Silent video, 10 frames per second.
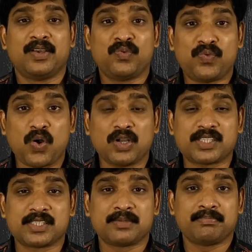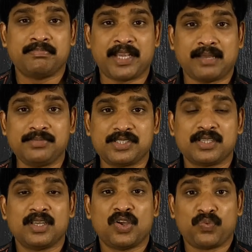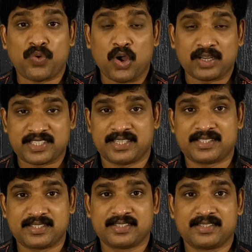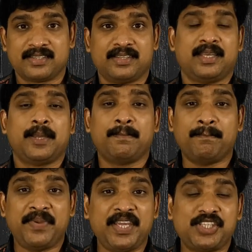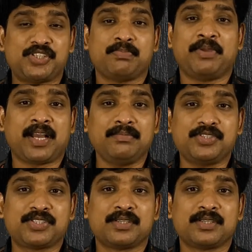Fox becomes foxes. Beach becomes